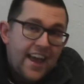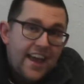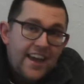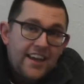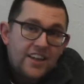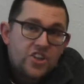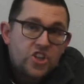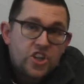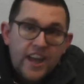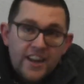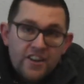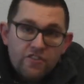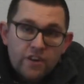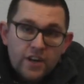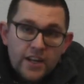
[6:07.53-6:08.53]
It
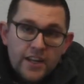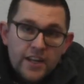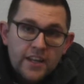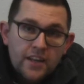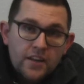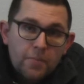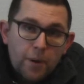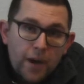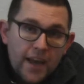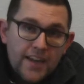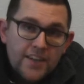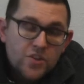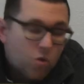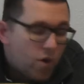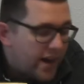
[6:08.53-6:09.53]
generally
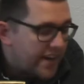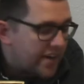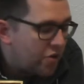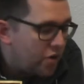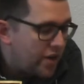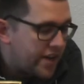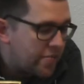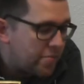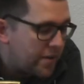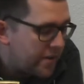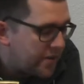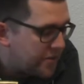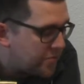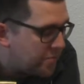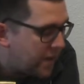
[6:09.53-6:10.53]
plays quite quick
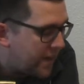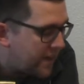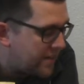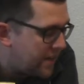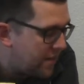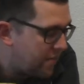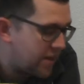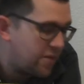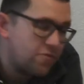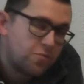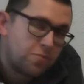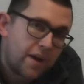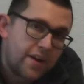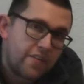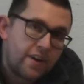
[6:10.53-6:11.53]
because by the time it comes
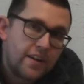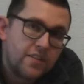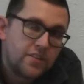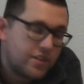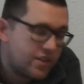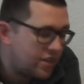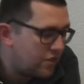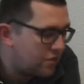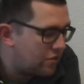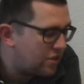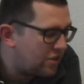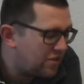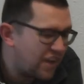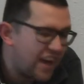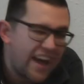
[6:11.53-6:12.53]
back round to you,
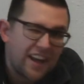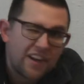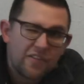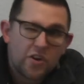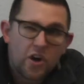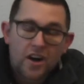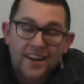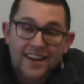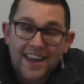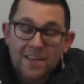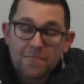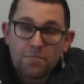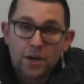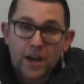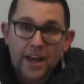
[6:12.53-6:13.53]
you've kind of got a
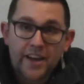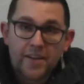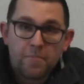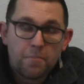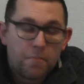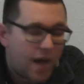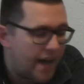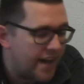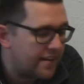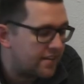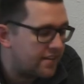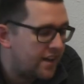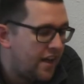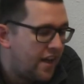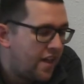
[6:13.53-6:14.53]
game plan in
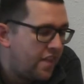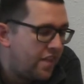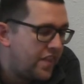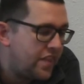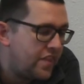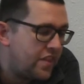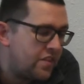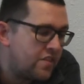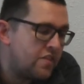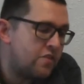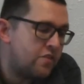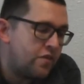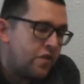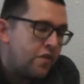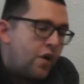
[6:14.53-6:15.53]
mind.
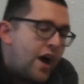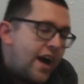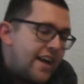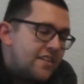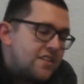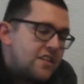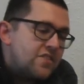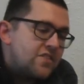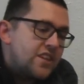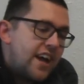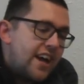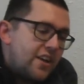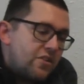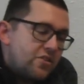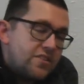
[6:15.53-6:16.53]
The variety of
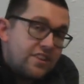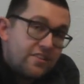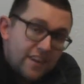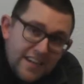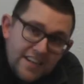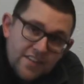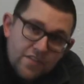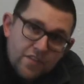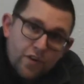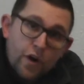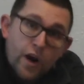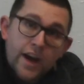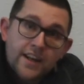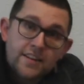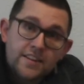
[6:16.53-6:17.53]
tiles, there is a
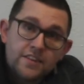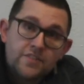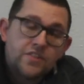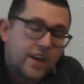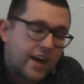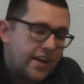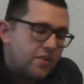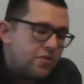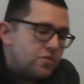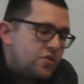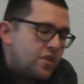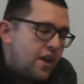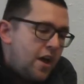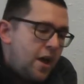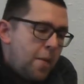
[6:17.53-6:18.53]
variety of
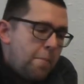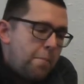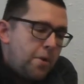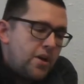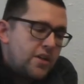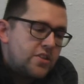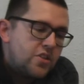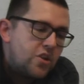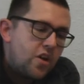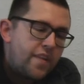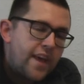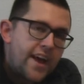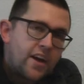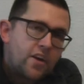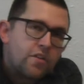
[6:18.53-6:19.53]
tiles, but it's not
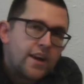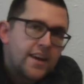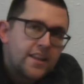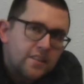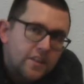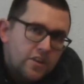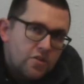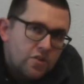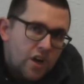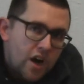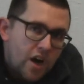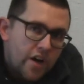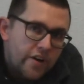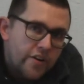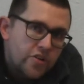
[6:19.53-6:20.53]
that great that you
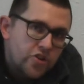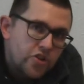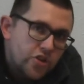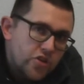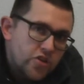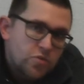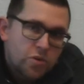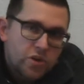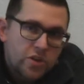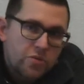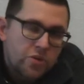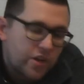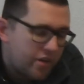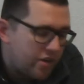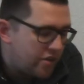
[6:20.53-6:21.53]
can't adjust what you
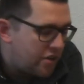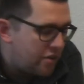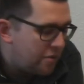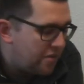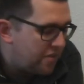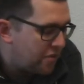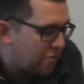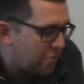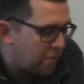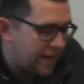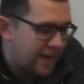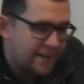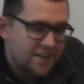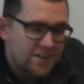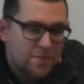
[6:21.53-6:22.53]
were going to do if you were
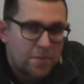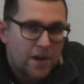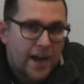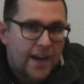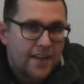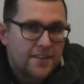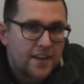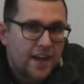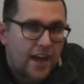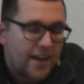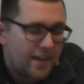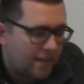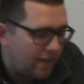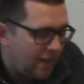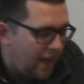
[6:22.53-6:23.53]
planning to buy a
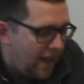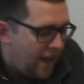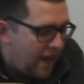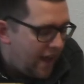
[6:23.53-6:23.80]
tile.